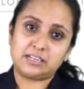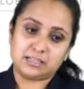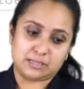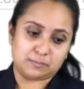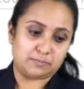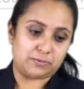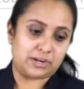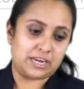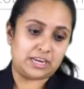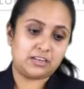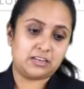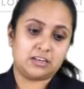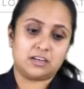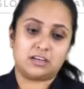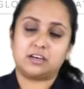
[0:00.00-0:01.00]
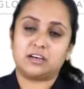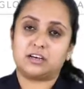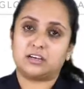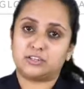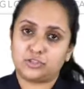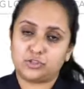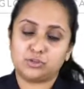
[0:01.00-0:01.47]
the brain
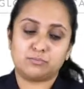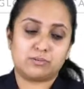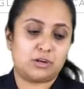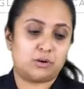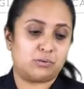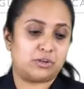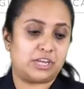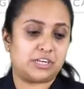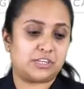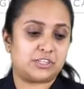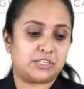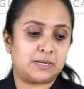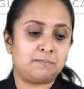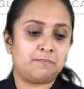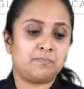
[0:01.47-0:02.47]
tumor location.